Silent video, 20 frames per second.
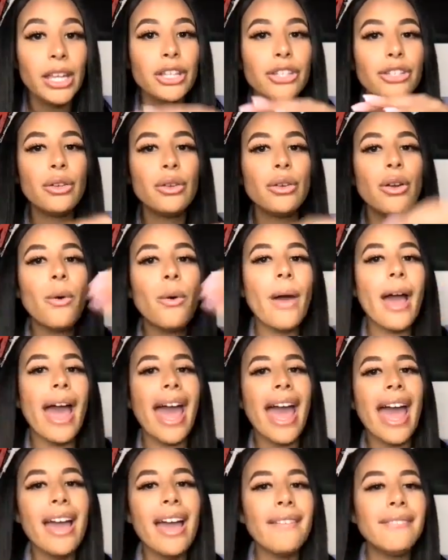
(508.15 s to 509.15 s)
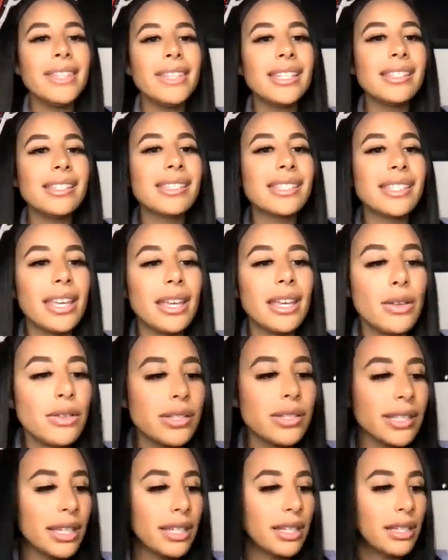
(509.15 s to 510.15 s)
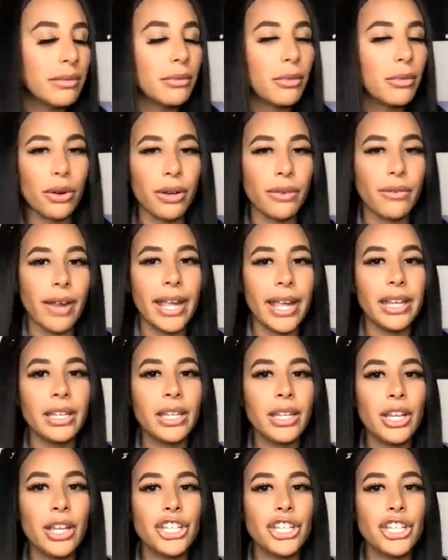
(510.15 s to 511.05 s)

You don't have the skills anymore, right?